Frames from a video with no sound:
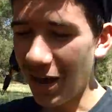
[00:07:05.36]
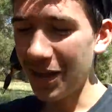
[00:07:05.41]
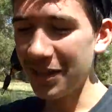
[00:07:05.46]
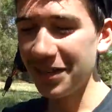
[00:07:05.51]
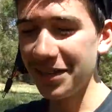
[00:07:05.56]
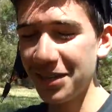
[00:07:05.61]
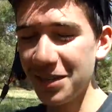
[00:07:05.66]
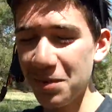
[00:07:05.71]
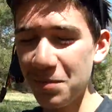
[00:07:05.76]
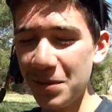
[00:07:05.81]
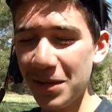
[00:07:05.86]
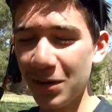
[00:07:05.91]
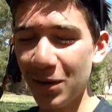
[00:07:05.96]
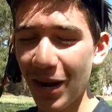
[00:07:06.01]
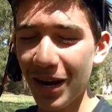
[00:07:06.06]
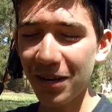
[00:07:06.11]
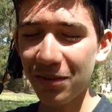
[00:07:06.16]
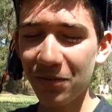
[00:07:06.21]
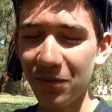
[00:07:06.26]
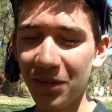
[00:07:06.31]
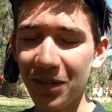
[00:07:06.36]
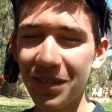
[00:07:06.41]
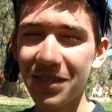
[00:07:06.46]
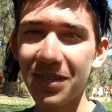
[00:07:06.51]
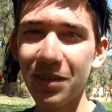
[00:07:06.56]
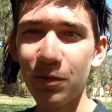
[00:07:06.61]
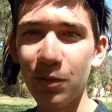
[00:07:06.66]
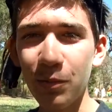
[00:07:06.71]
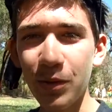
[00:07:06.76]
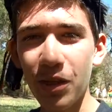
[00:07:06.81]
think it'd be great for
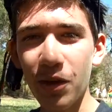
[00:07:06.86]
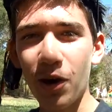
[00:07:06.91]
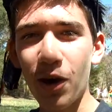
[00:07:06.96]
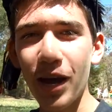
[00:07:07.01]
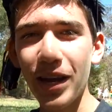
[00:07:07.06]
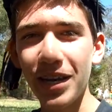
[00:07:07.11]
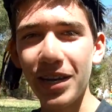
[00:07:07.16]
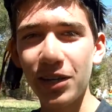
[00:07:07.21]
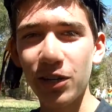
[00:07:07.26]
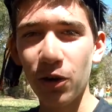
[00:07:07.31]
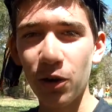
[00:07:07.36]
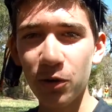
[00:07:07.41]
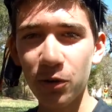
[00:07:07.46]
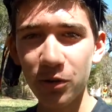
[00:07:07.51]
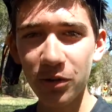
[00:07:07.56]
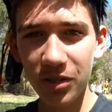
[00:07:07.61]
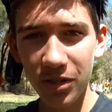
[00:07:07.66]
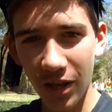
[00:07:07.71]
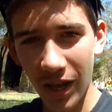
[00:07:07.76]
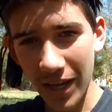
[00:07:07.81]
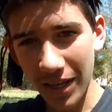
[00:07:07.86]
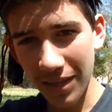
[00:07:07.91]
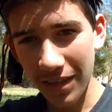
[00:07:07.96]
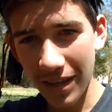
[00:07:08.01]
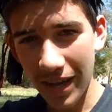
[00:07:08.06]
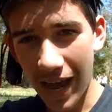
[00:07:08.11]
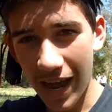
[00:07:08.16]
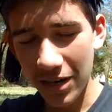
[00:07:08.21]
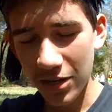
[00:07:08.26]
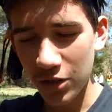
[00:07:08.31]
someone with high-end goggles like the
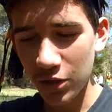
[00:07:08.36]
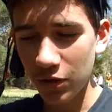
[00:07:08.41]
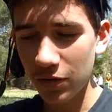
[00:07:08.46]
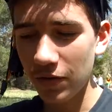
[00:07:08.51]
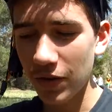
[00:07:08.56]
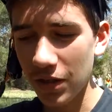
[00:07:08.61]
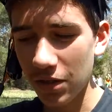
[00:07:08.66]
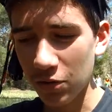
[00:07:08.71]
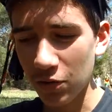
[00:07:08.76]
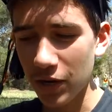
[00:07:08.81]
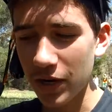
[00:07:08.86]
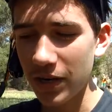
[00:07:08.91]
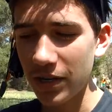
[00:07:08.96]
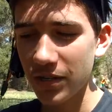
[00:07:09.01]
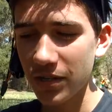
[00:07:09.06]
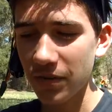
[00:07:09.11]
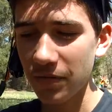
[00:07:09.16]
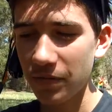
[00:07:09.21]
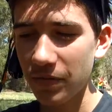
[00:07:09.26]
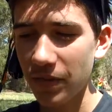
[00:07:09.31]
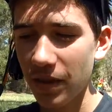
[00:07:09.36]
Attitude V3s,